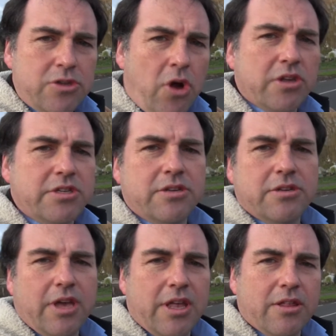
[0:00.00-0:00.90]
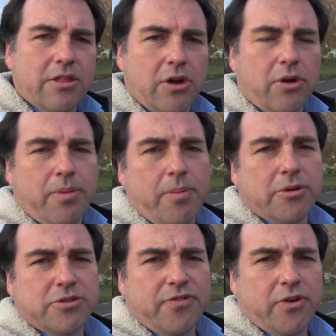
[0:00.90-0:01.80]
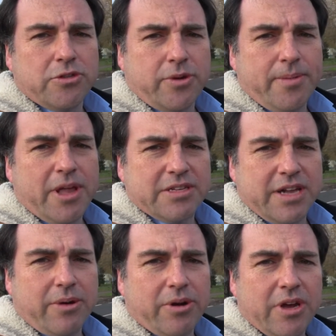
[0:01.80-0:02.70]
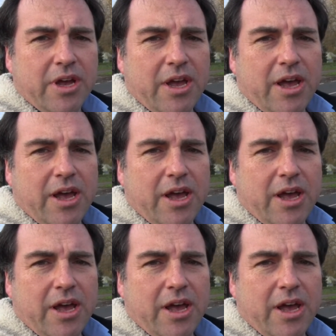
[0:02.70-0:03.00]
not in the current proposal for 20 miles an hour.